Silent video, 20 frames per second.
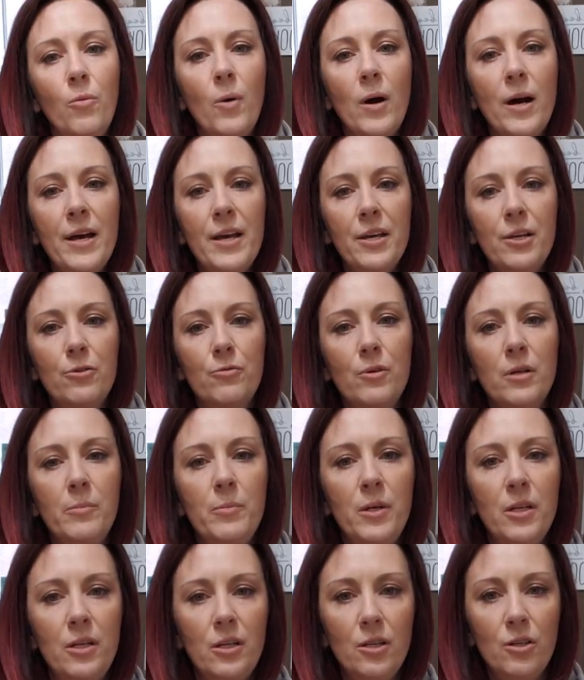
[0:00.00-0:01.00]
wired
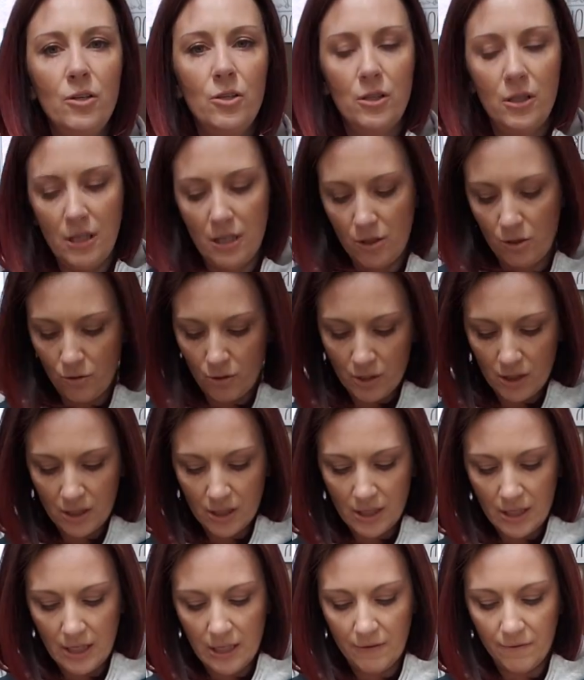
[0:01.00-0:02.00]
ribbon, then you can
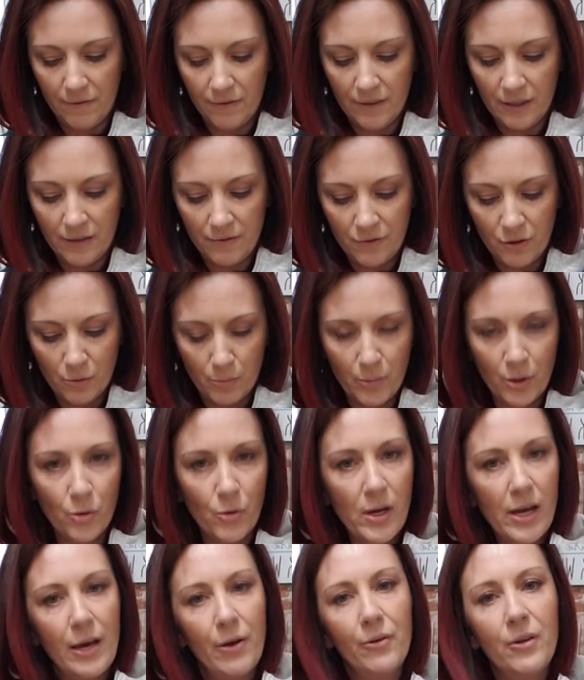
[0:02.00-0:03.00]
kind of fluff your bow
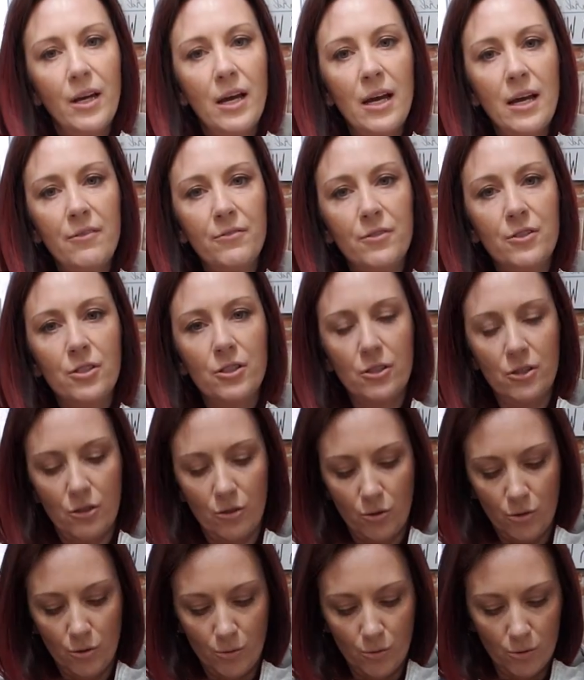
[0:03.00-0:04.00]
out after
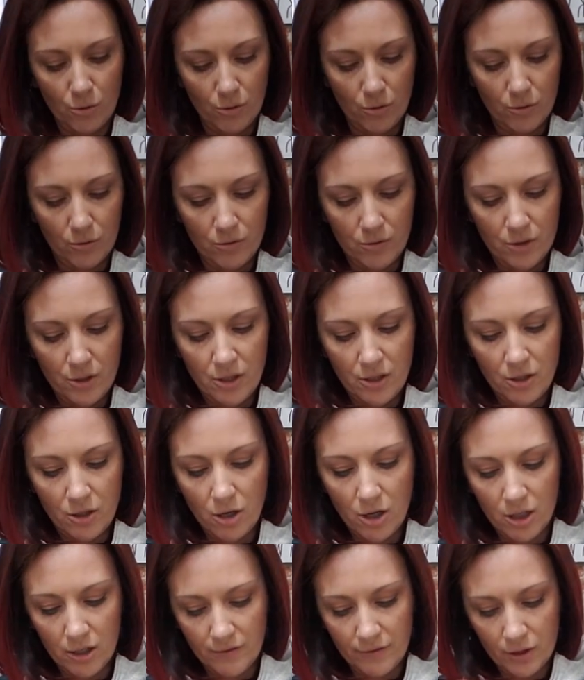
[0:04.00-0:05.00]

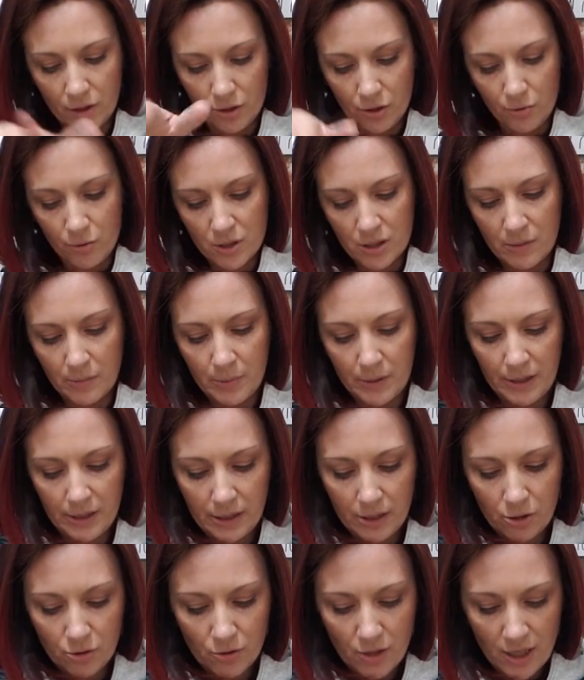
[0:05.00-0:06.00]
all of the glue is
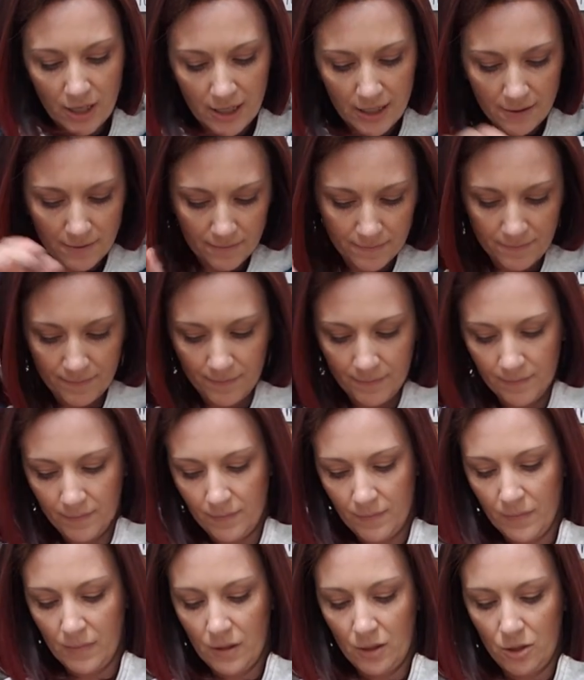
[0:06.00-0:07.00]
completely dry.
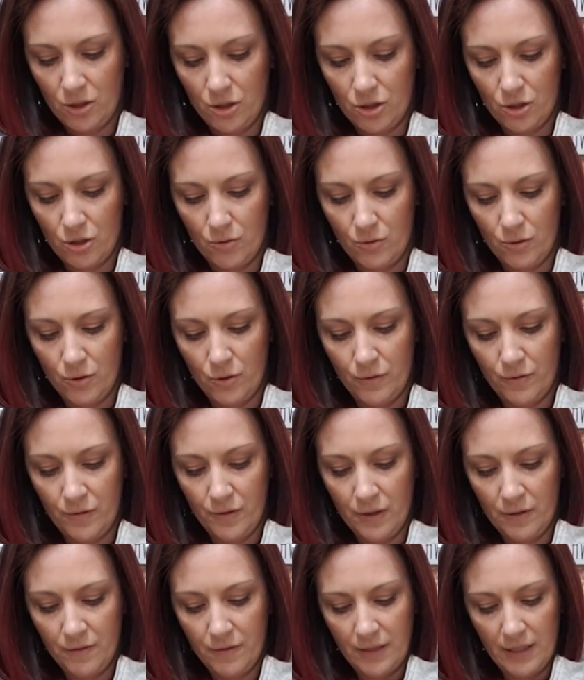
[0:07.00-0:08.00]
Just going to
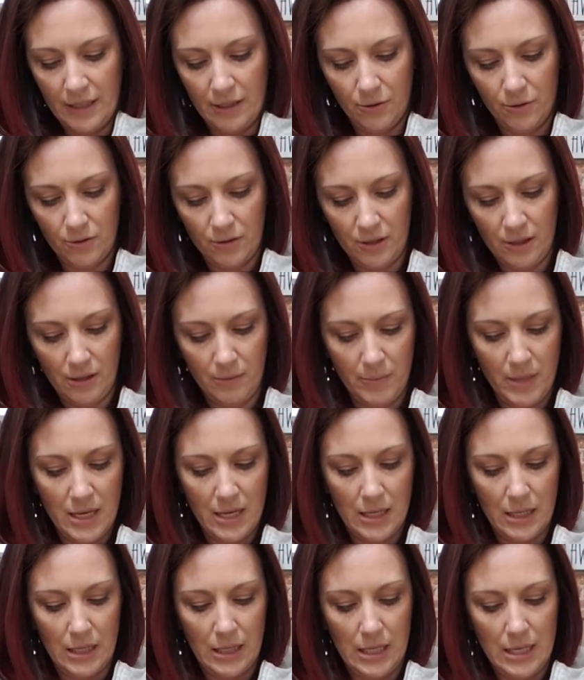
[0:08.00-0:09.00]
fluff it out and make
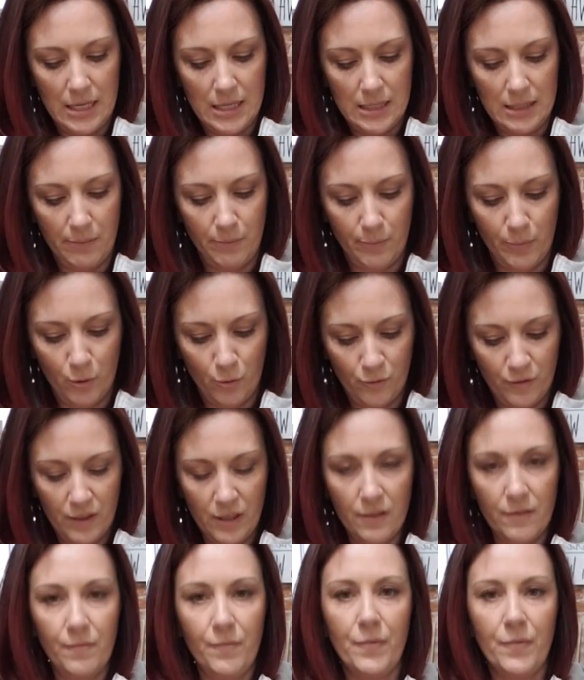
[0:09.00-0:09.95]
it nice and poofy.